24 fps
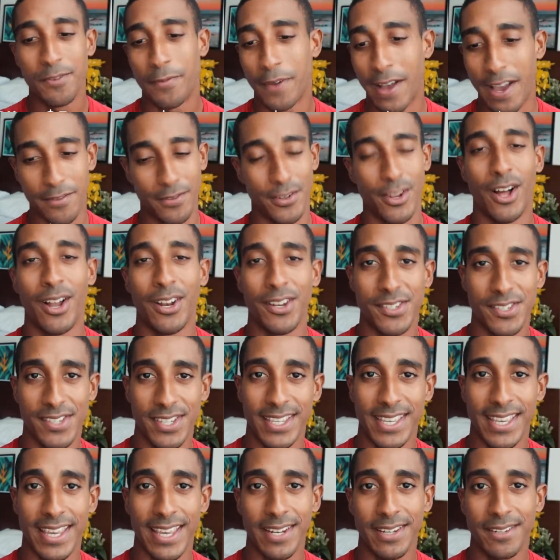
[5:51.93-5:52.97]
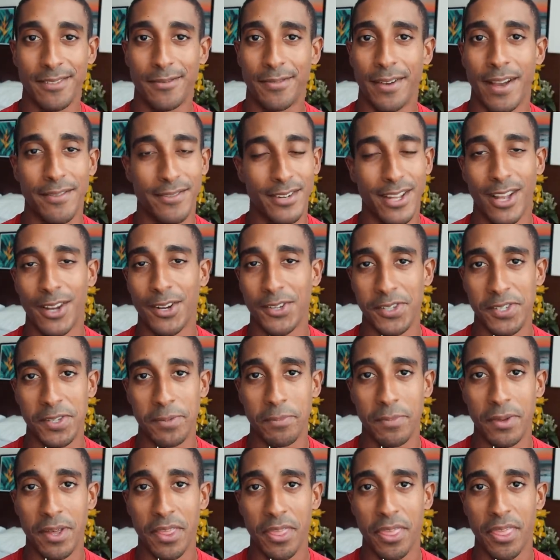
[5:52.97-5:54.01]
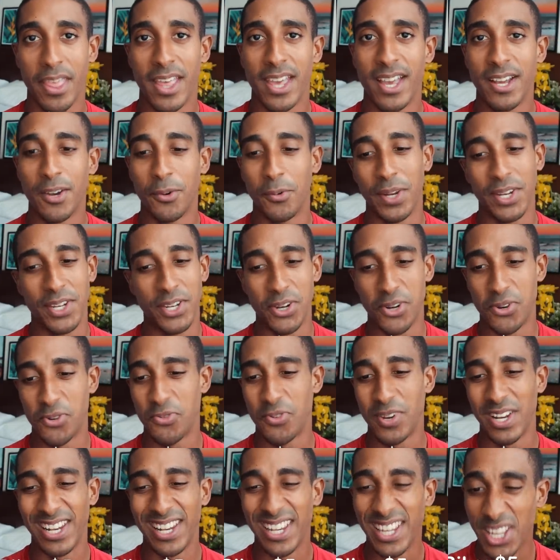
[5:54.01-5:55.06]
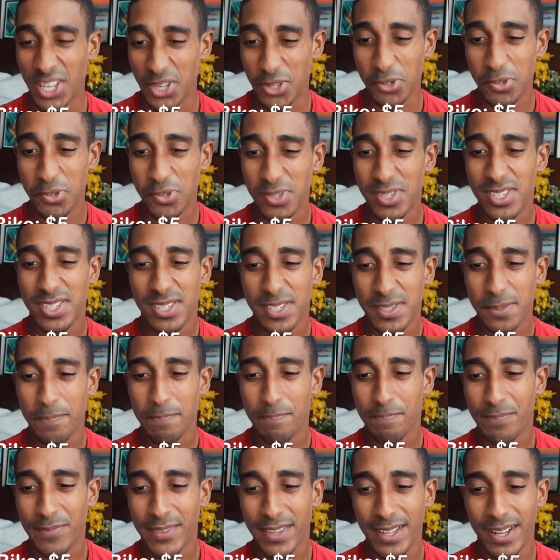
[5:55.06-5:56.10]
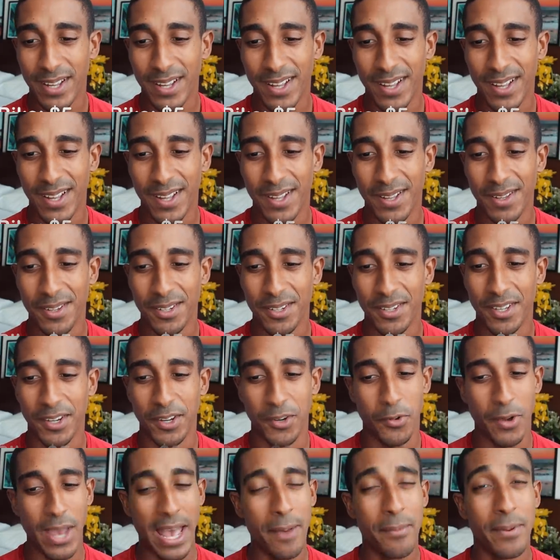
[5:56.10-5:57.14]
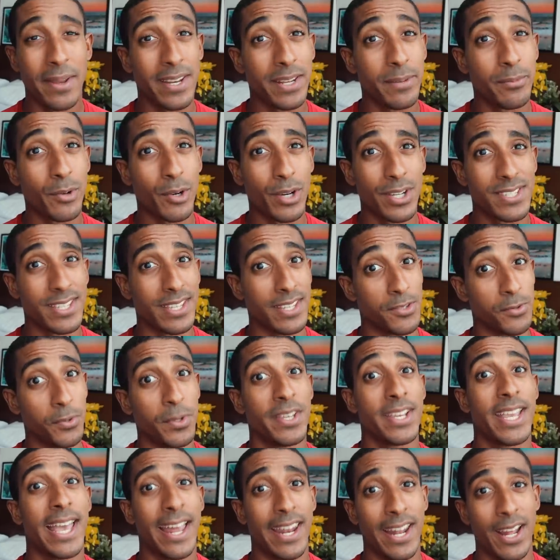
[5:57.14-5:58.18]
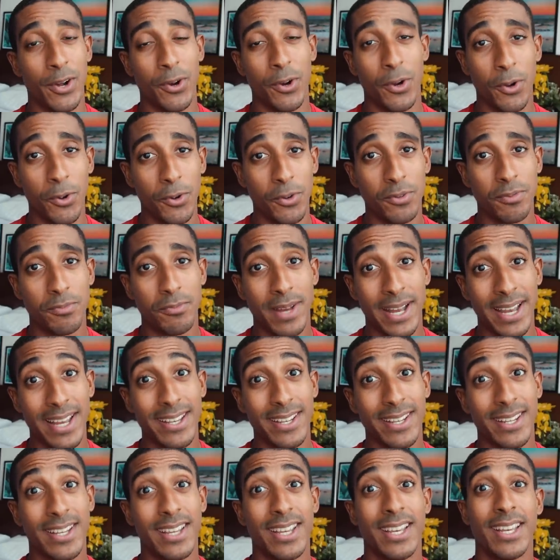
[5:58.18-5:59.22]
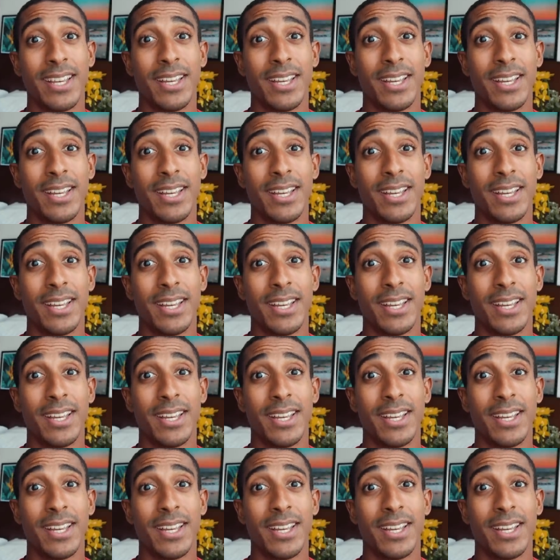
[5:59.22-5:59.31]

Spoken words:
$5 again, $5 a month. We don't really use the Grab anymore since we got our own bike.